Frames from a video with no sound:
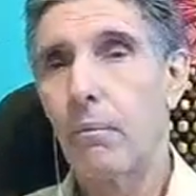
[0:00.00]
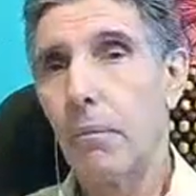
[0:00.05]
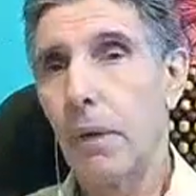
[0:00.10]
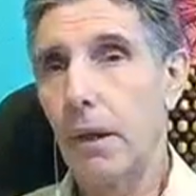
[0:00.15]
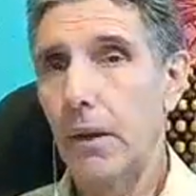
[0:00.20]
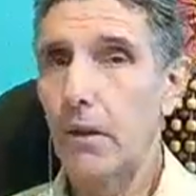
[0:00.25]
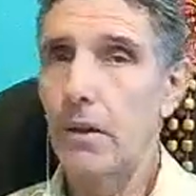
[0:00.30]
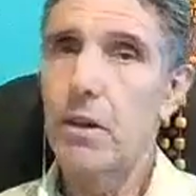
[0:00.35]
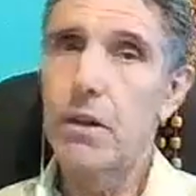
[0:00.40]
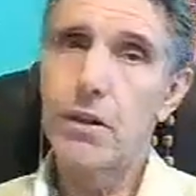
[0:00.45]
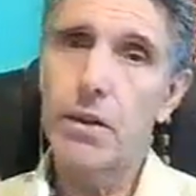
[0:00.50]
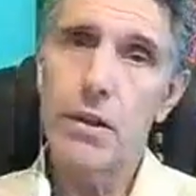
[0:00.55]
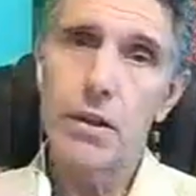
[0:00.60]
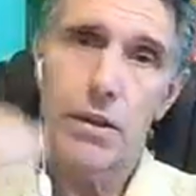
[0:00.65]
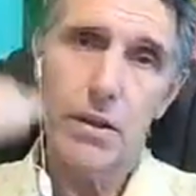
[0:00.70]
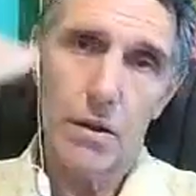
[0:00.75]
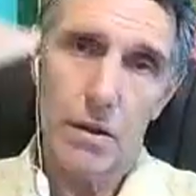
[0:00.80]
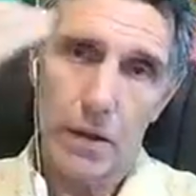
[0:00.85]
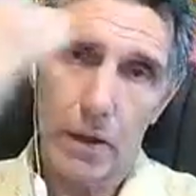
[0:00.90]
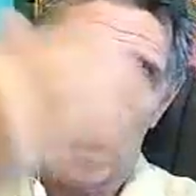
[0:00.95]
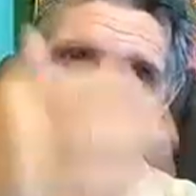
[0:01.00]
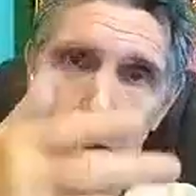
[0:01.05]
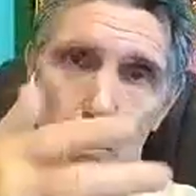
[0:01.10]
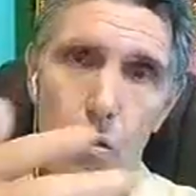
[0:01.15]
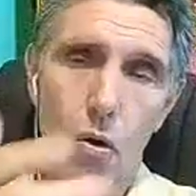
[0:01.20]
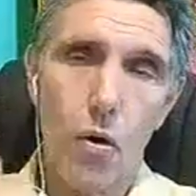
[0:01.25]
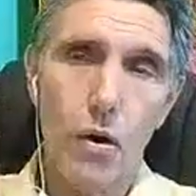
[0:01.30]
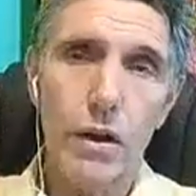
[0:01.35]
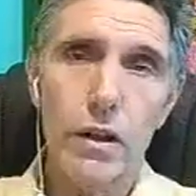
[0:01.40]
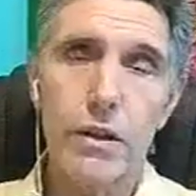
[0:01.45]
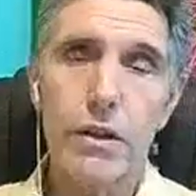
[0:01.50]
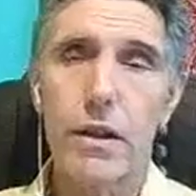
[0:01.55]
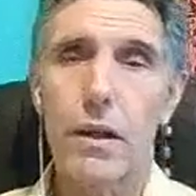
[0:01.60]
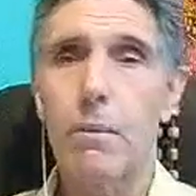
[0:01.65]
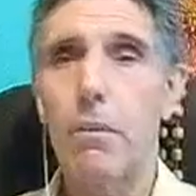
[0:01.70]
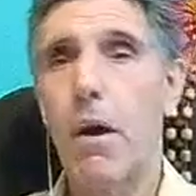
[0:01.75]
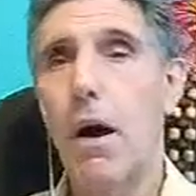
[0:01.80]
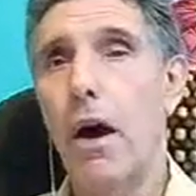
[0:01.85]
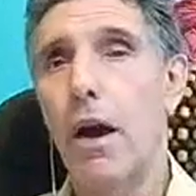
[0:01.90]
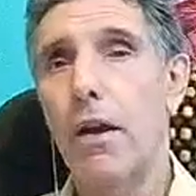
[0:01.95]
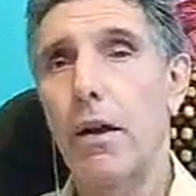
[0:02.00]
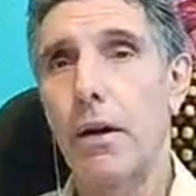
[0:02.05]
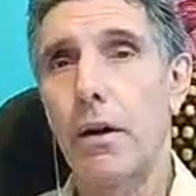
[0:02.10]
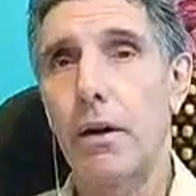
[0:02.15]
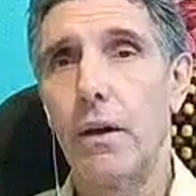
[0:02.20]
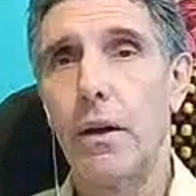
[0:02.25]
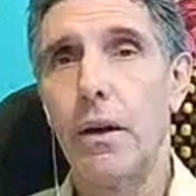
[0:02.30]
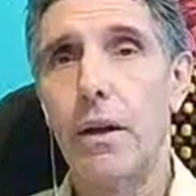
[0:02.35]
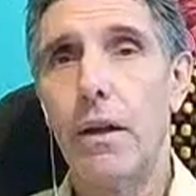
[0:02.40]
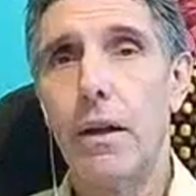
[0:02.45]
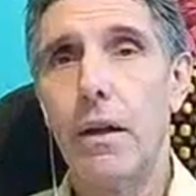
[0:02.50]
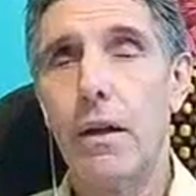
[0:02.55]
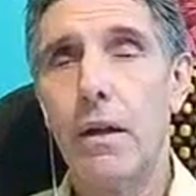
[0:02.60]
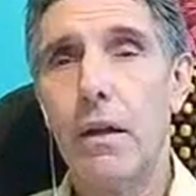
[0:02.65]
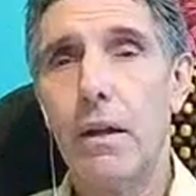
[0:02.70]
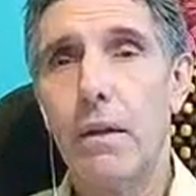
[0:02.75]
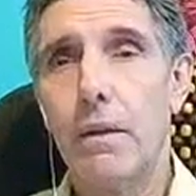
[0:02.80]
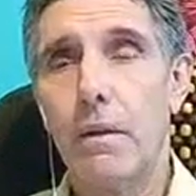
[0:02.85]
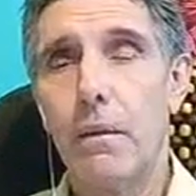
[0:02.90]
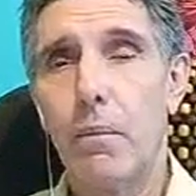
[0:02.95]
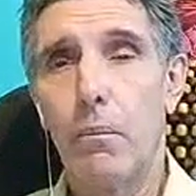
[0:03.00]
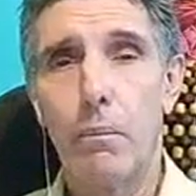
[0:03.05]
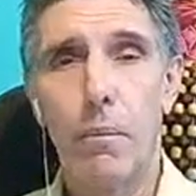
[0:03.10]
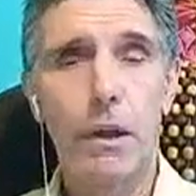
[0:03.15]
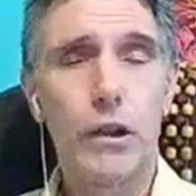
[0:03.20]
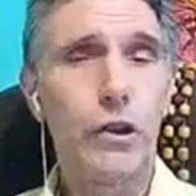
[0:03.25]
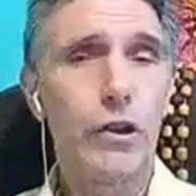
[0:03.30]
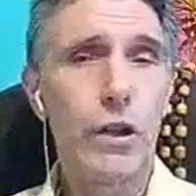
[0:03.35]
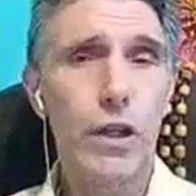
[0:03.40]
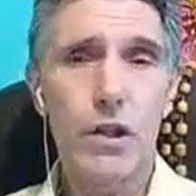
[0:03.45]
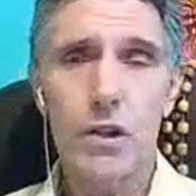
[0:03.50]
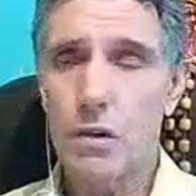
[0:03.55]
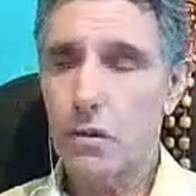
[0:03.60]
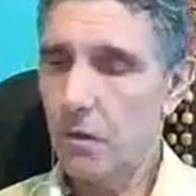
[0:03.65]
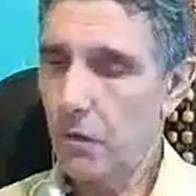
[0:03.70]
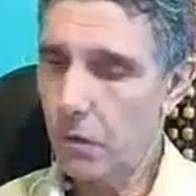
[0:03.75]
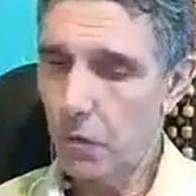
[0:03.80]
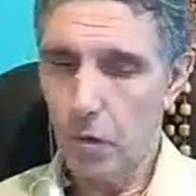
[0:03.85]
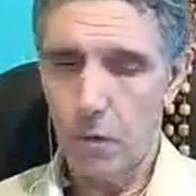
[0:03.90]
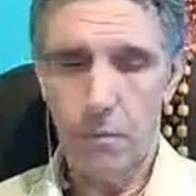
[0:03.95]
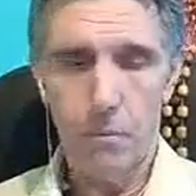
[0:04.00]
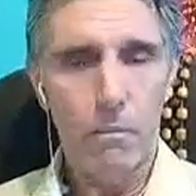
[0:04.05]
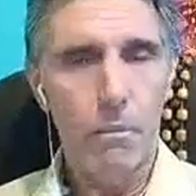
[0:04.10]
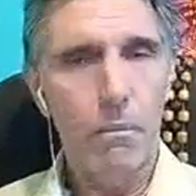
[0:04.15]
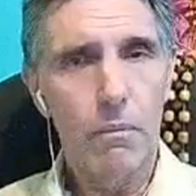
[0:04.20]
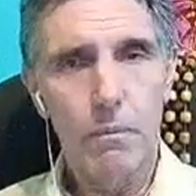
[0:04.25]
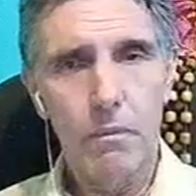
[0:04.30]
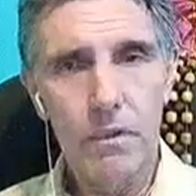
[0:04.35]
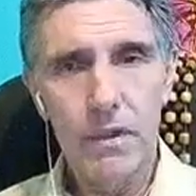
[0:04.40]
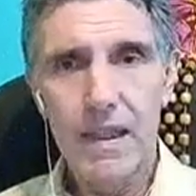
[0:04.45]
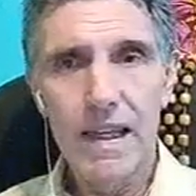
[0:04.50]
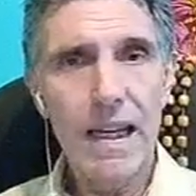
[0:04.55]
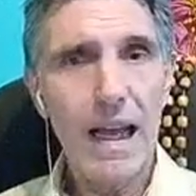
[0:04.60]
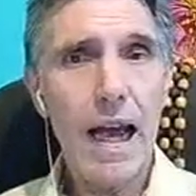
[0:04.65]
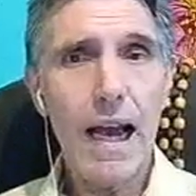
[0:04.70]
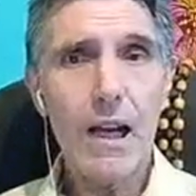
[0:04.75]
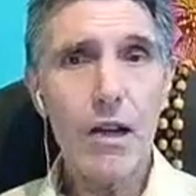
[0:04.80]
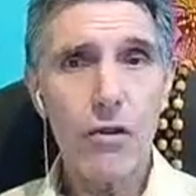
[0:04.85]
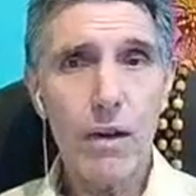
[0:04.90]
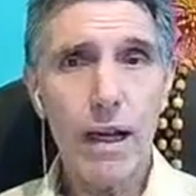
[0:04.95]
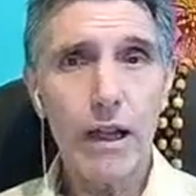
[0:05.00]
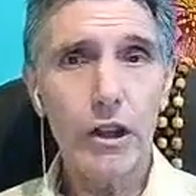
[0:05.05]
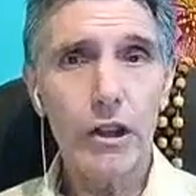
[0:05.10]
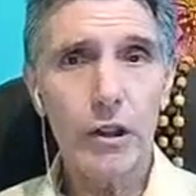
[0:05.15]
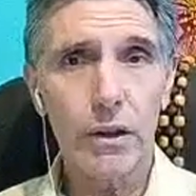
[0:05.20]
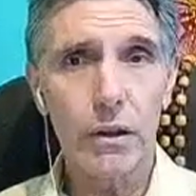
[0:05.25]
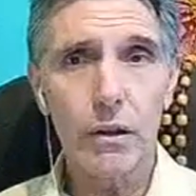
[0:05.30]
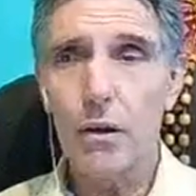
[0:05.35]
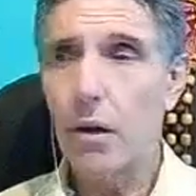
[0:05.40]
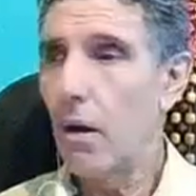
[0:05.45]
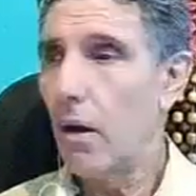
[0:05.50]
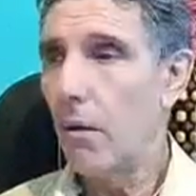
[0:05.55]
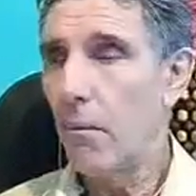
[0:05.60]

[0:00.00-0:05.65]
But this is again going a step higher. But just from dehydration